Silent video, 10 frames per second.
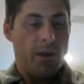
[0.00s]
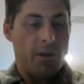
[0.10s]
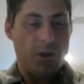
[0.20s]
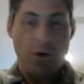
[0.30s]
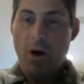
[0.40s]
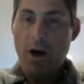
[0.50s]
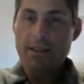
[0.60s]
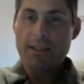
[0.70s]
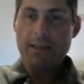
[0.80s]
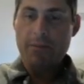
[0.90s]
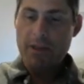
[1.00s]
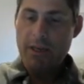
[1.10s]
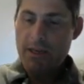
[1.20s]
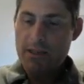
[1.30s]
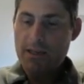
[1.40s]
So on some of
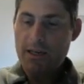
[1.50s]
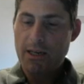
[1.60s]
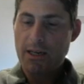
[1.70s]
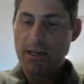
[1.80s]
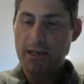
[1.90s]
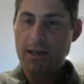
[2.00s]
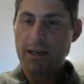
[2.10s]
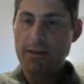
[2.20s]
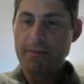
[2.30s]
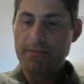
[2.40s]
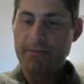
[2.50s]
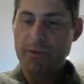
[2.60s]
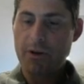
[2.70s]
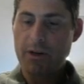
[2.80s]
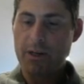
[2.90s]
these,
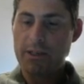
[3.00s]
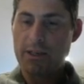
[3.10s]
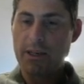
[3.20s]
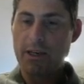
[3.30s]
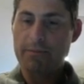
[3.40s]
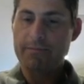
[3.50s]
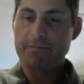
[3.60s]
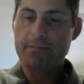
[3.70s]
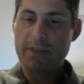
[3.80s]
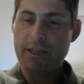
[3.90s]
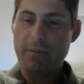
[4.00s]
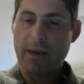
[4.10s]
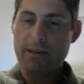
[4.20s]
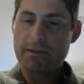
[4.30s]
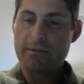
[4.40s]
you're going to see
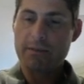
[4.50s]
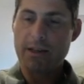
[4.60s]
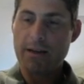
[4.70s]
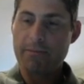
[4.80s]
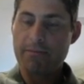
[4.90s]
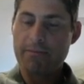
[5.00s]
TMS. See that?